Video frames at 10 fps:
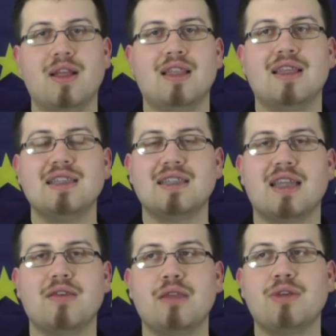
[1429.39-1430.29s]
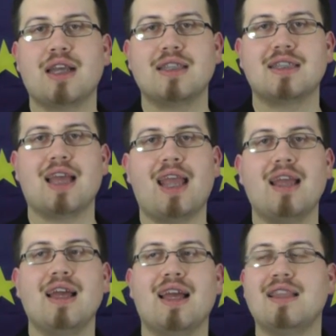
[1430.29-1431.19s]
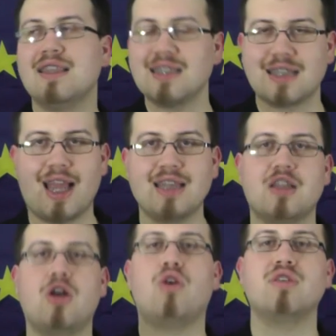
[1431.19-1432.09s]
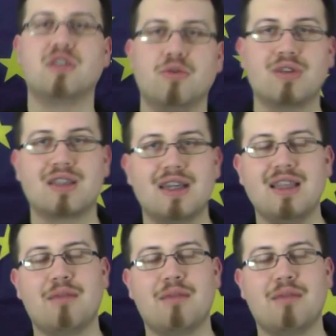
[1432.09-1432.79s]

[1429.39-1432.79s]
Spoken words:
This is then when we can say, in this case, it also would kill their